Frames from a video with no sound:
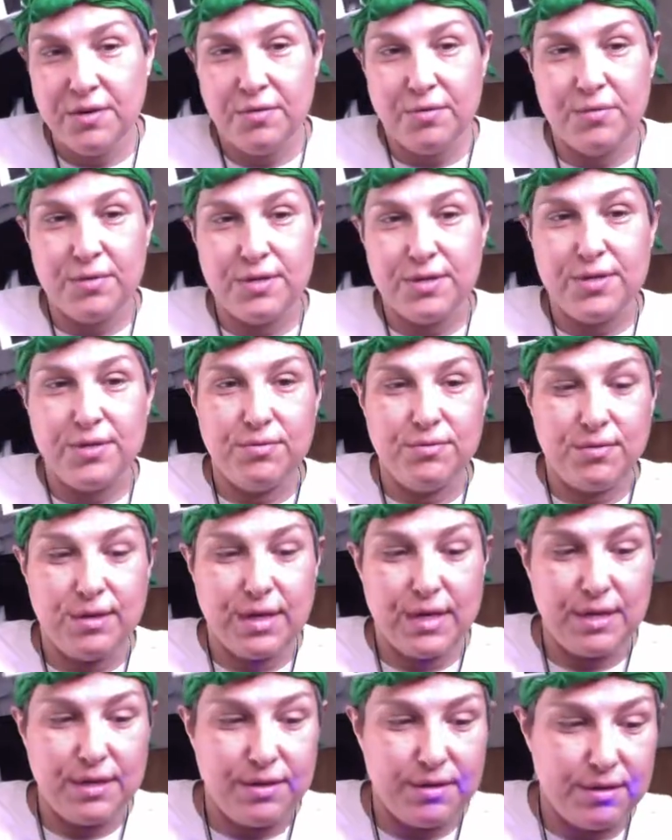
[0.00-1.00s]
once you
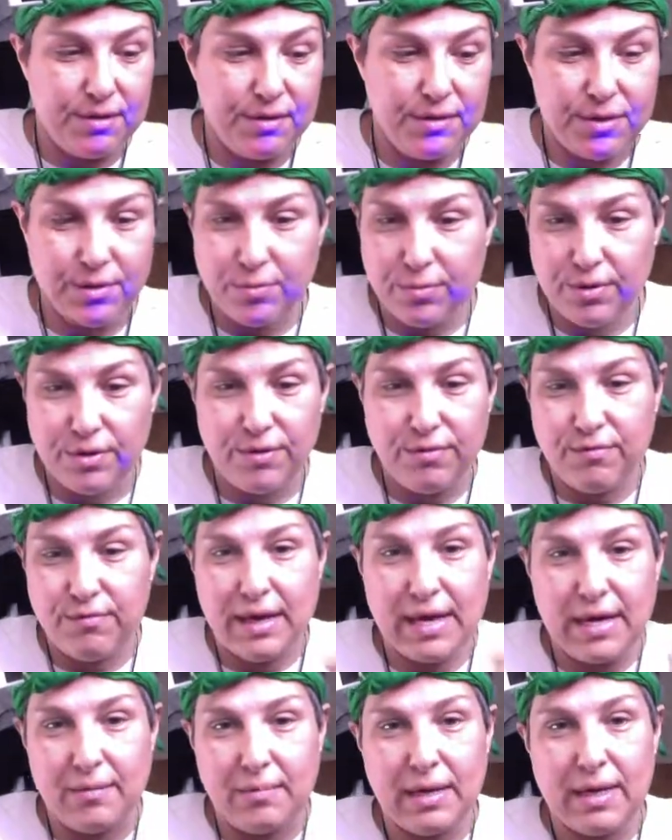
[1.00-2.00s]
get to where you
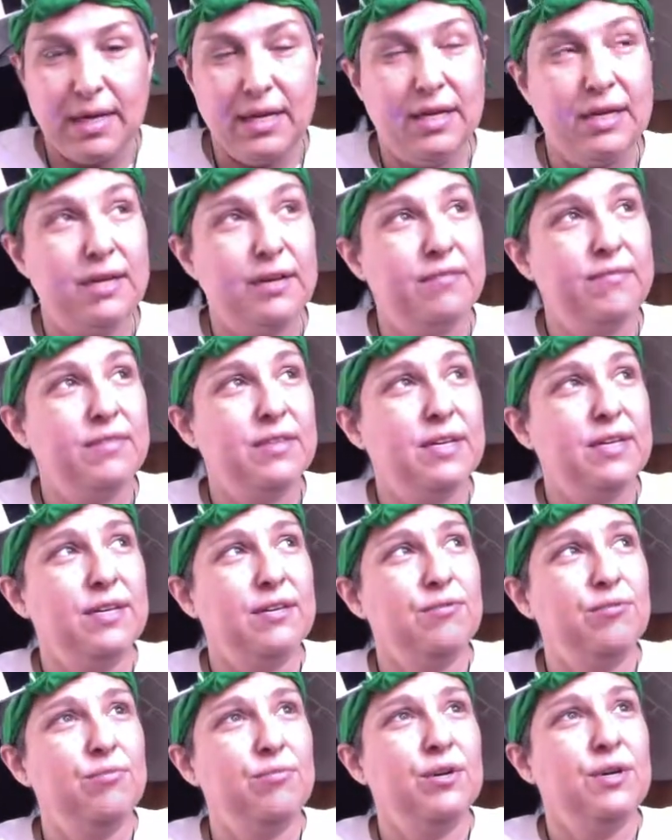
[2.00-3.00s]
vibe high enough that
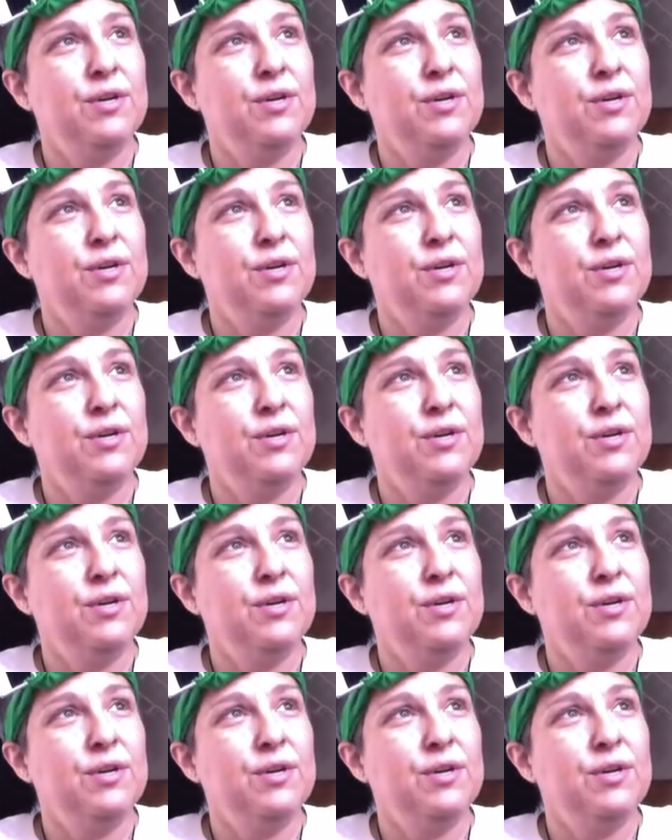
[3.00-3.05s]
you